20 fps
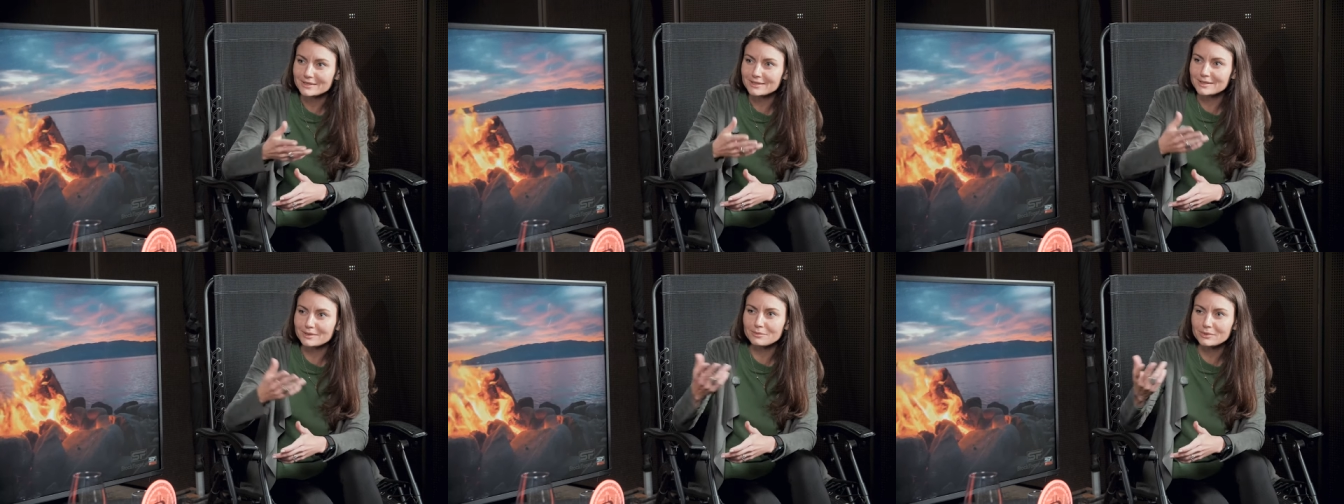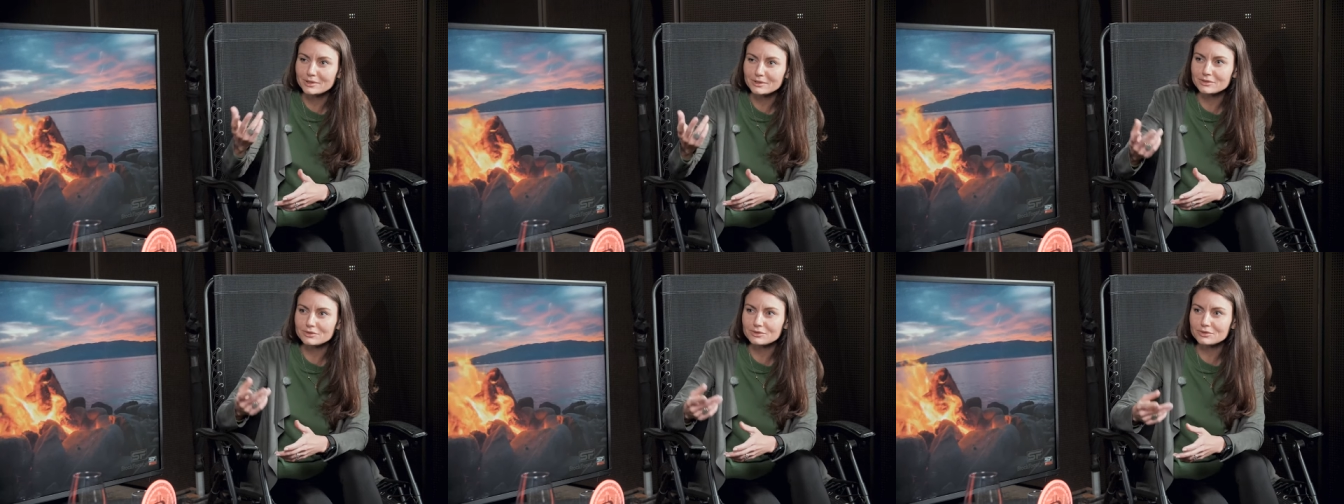
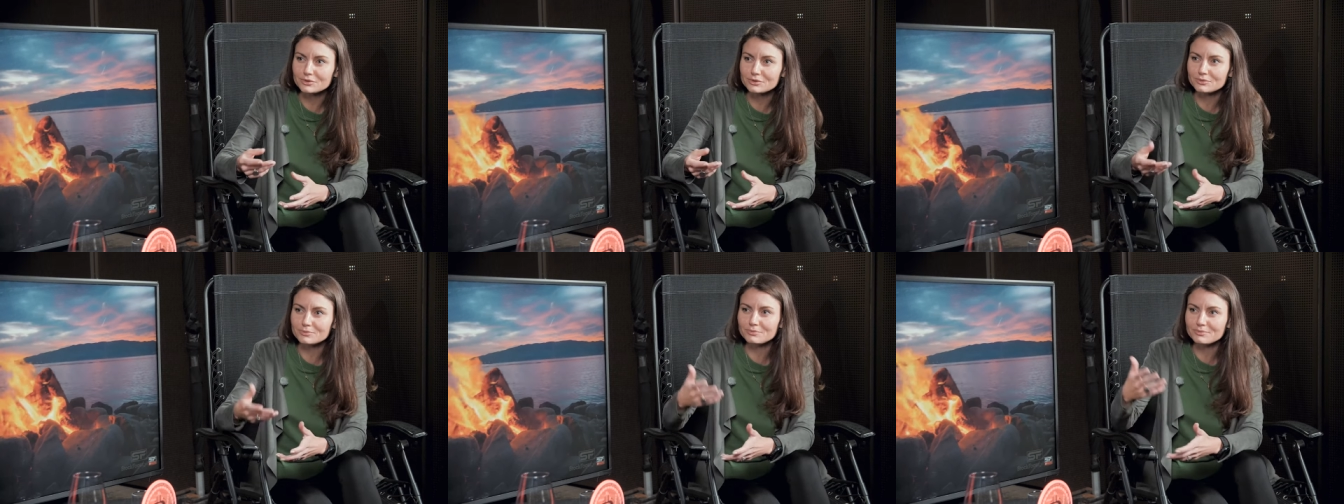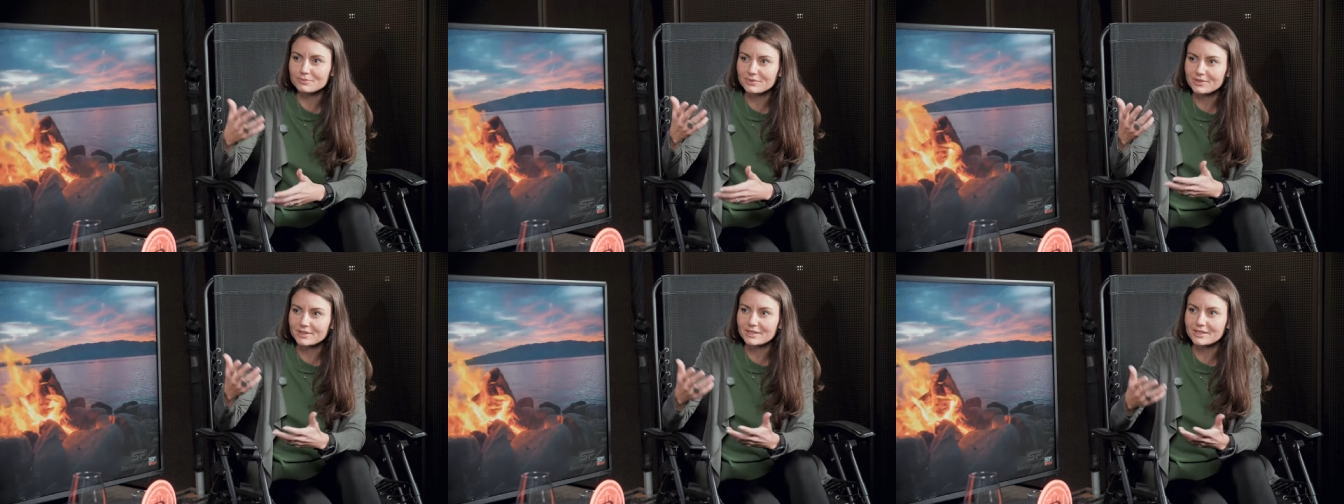similar to
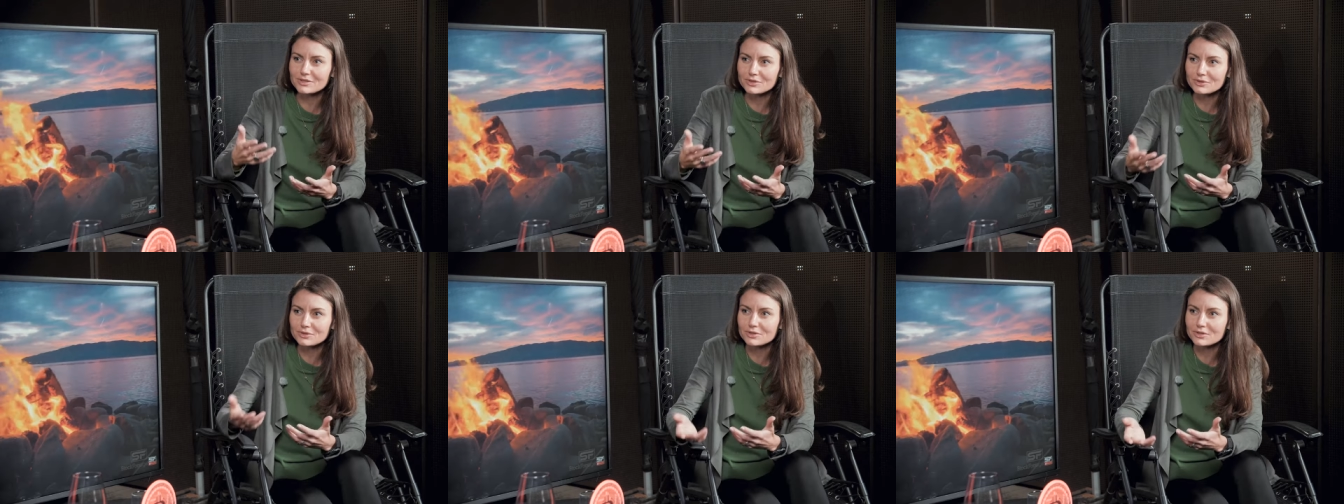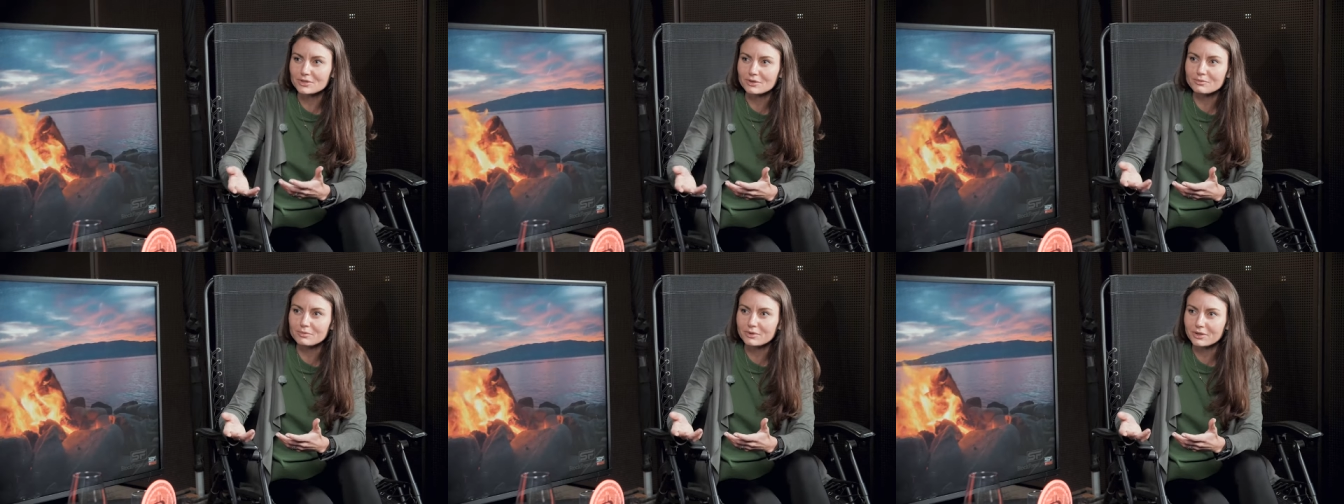things you
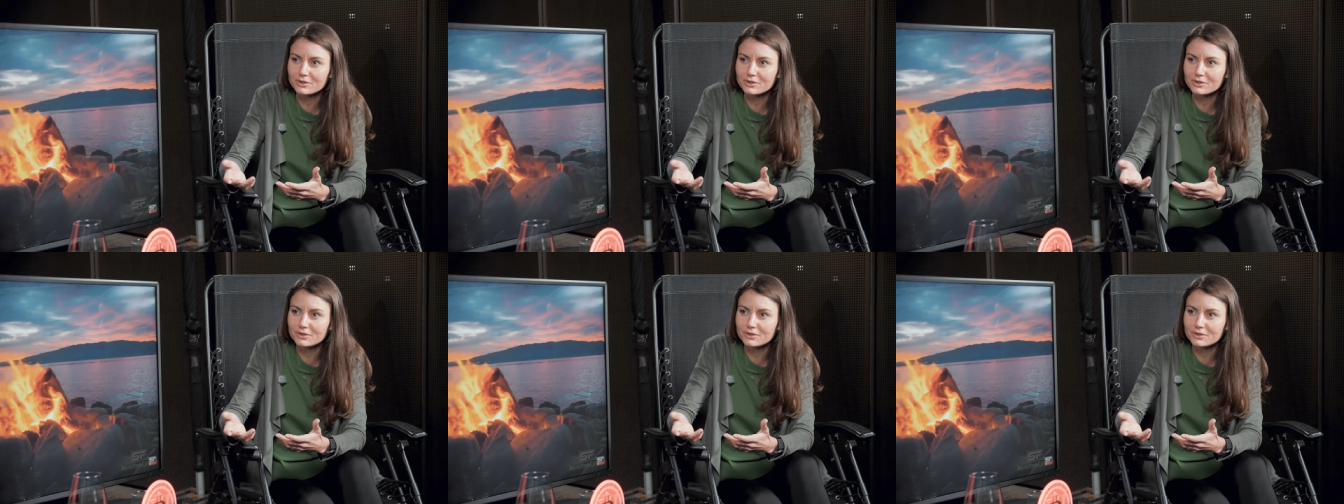see on